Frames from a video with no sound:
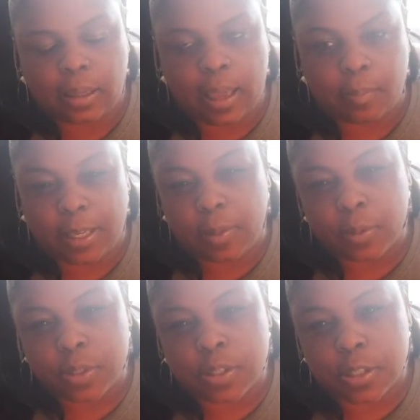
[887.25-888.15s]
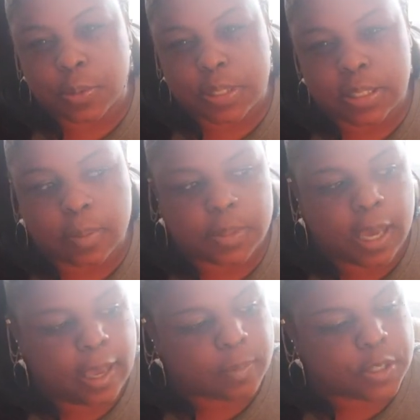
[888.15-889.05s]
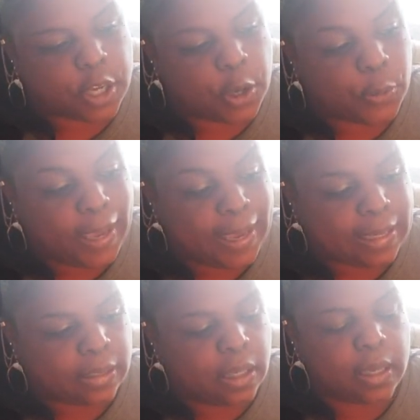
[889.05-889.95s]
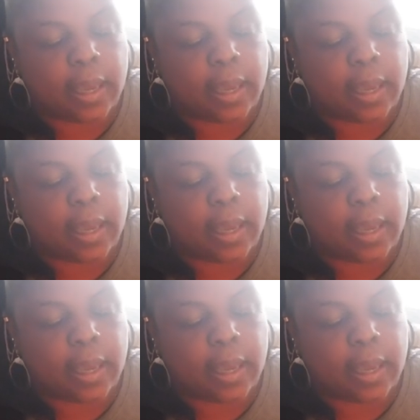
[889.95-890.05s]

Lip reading: am able to do is sometimes go in